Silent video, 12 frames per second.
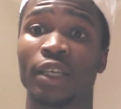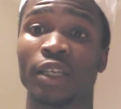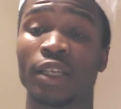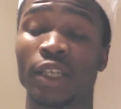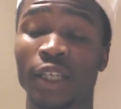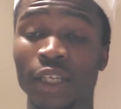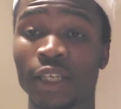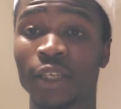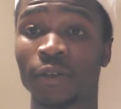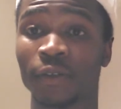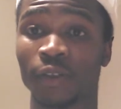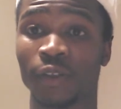
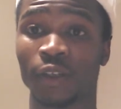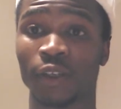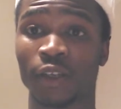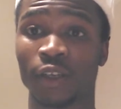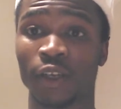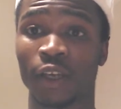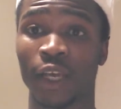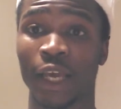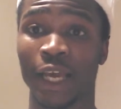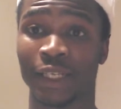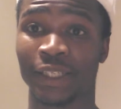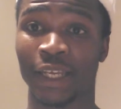He,
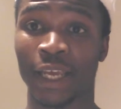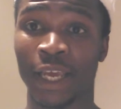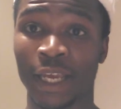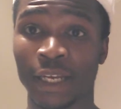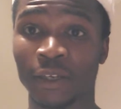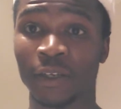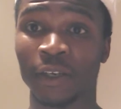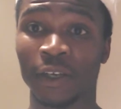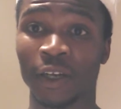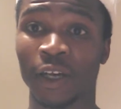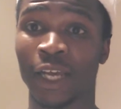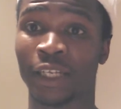at the end
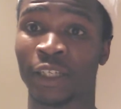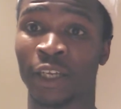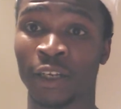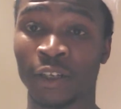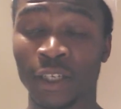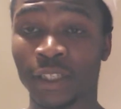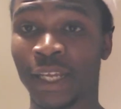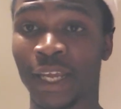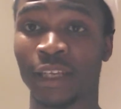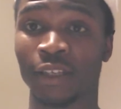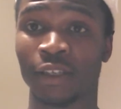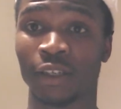of the
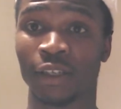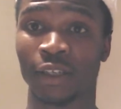day,